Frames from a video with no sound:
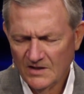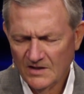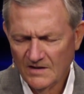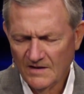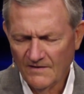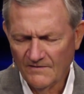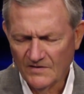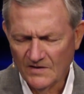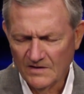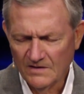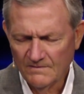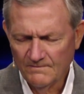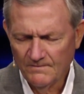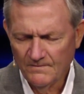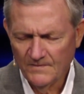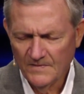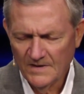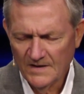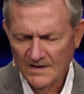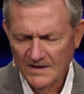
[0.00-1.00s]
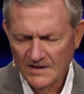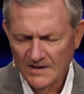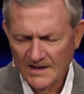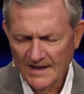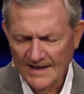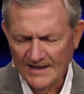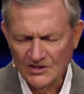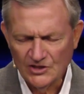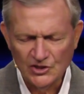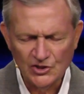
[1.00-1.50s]
of the
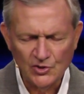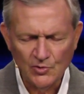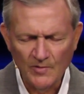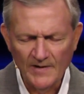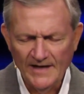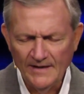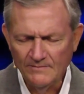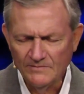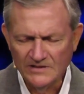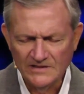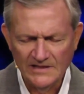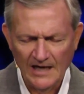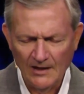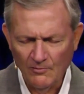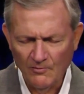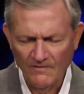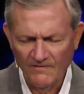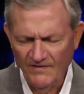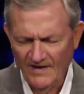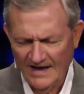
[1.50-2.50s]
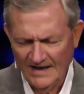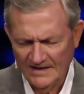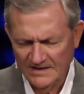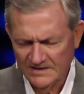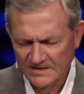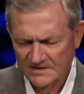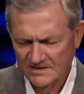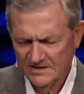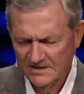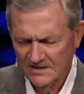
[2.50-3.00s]
extreme sacrifice
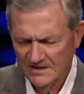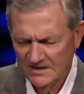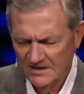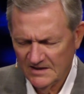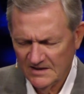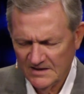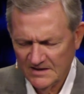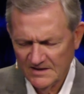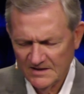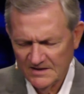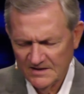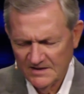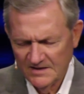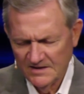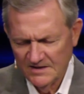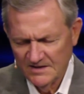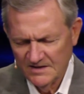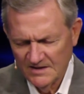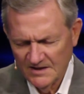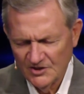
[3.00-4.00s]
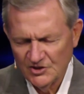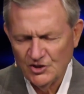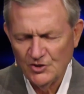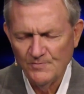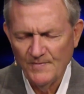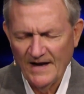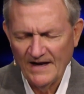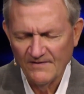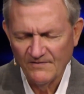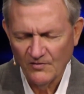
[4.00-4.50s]
that you
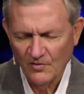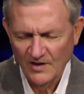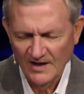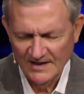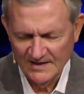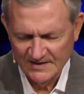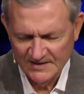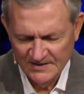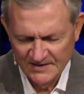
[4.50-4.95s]
made for us.